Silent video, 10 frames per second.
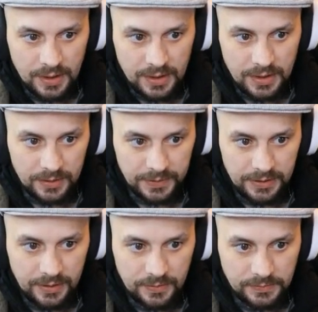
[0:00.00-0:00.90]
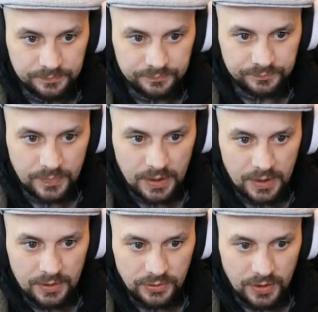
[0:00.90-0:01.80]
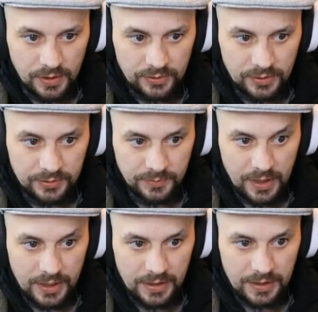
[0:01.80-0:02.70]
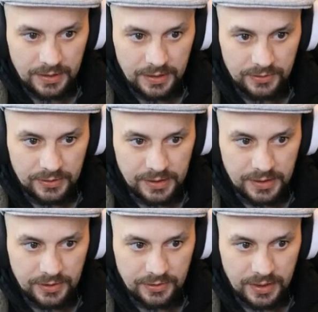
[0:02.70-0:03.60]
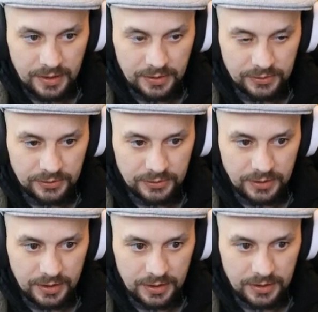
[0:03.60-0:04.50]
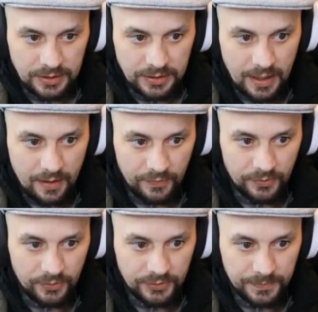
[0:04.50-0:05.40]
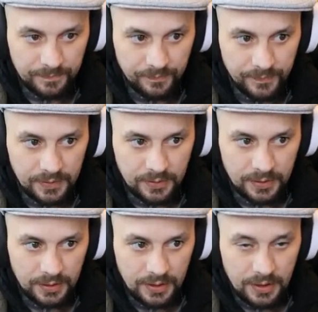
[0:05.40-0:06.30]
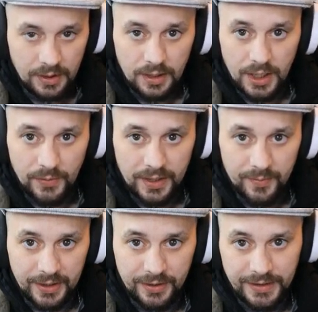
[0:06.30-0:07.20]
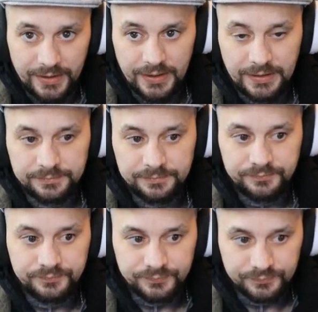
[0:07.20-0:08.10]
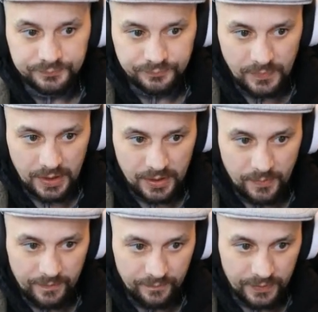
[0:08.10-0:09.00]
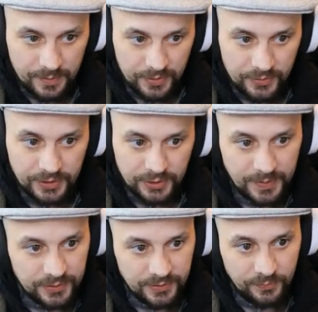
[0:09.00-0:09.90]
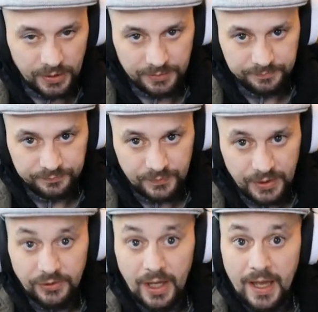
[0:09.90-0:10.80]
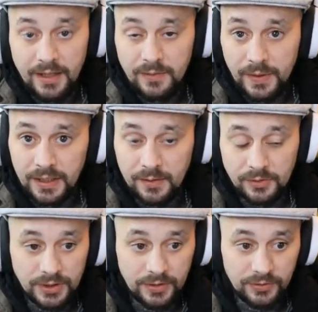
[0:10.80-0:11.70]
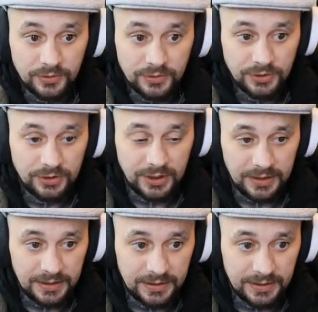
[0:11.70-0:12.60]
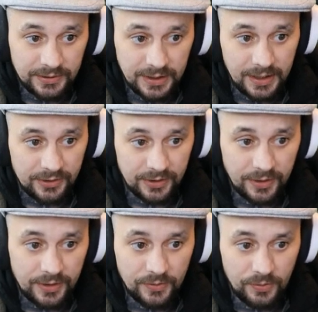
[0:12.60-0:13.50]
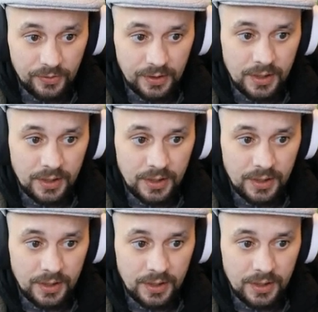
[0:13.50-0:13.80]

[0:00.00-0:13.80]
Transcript: There we go. So I was contemplating this, and then I just, yeah, of course, I went a bit crazy. And I went for the most expensive one. Because I hate picking up stones. It's such a tedious task. And I thought,